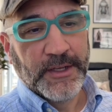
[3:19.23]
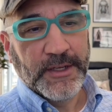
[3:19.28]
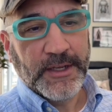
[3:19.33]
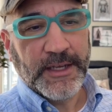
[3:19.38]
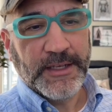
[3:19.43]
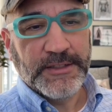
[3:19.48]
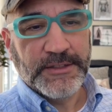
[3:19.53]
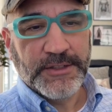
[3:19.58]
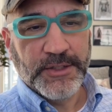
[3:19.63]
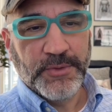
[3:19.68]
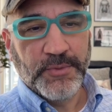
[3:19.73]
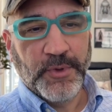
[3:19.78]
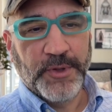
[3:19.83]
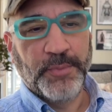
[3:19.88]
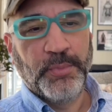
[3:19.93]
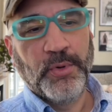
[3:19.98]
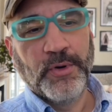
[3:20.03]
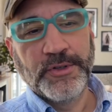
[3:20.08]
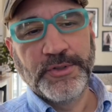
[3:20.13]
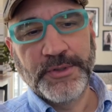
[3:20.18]
Okay, so
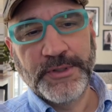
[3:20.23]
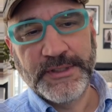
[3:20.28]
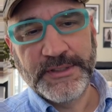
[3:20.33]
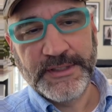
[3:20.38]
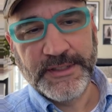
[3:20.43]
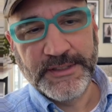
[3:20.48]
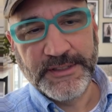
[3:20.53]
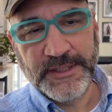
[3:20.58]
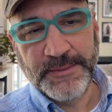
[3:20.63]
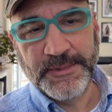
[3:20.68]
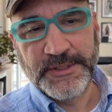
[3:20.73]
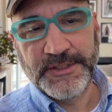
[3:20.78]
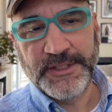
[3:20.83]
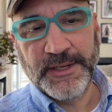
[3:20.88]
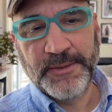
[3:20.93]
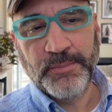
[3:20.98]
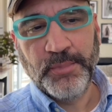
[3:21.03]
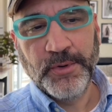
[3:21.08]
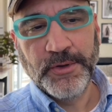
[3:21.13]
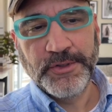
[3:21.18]
with portrait, it says image
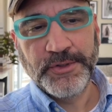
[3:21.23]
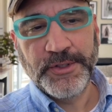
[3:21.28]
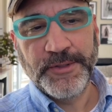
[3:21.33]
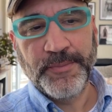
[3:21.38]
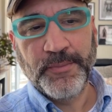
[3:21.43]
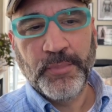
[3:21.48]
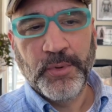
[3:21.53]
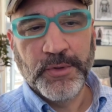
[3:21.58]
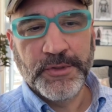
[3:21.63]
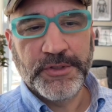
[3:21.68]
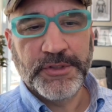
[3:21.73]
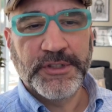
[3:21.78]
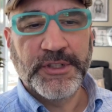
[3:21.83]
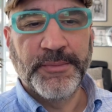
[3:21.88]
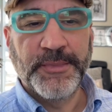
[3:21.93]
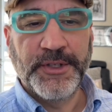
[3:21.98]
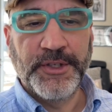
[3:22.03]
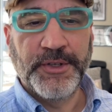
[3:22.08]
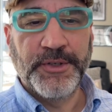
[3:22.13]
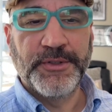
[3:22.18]
type portrait. Portraits
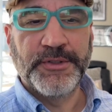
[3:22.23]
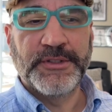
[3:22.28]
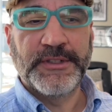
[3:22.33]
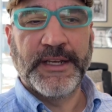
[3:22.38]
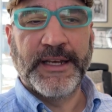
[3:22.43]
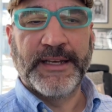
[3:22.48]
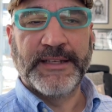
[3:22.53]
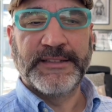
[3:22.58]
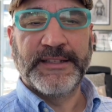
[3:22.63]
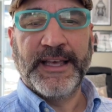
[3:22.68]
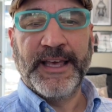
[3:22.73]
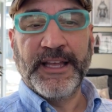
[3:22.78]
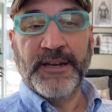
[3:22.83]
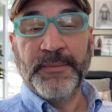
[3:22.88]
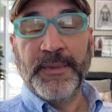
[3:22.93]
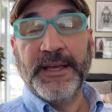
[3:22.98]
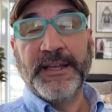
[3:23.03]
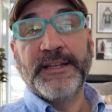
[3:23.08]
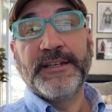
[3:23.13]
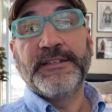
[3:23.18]
can be used as
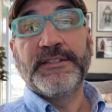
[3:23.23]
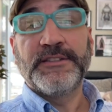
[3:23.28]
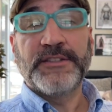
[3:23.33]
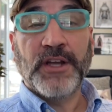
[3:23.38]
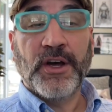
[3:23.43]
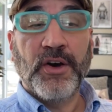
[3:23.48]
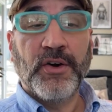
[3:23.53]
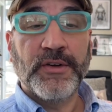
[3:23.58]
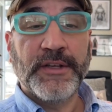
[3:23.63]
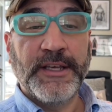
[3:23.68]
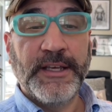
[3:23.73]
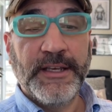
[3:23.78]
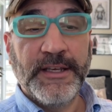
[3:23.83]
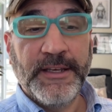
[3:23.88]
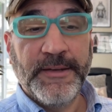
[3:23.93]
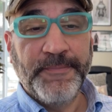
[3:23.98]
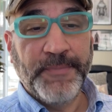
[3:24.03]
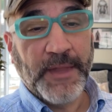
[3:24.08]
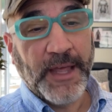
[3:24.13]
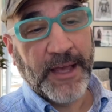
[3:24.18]
animated
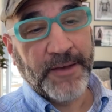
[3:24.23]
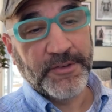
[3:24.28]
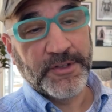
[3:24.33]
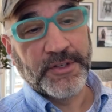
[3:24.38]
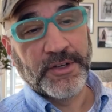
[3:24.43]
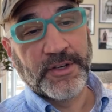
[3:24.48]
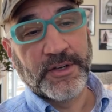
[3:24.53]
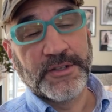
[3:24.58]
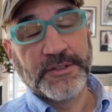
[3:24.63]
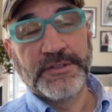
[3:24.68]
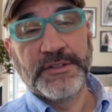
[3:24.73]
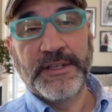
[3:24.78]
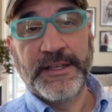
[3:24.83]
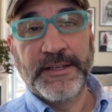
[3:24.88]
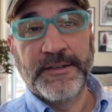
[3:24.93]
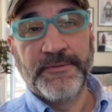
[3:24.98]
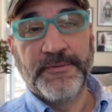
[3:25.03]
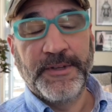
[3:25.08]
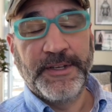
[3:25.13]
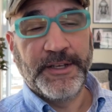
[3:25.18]
talking avatars
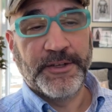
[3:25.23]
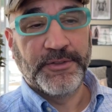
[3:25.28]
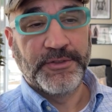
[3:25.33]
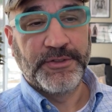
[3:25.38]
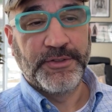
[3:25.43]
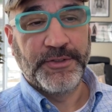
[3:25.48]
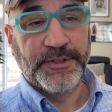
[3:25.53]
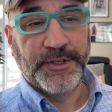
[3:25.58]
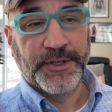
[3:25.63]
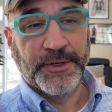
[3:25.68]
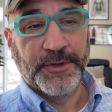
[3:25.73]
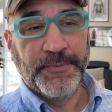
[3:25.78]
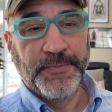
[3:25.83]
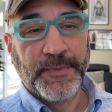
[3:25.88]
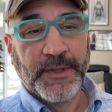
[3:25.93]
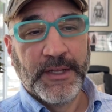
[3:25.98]
in Video Studio.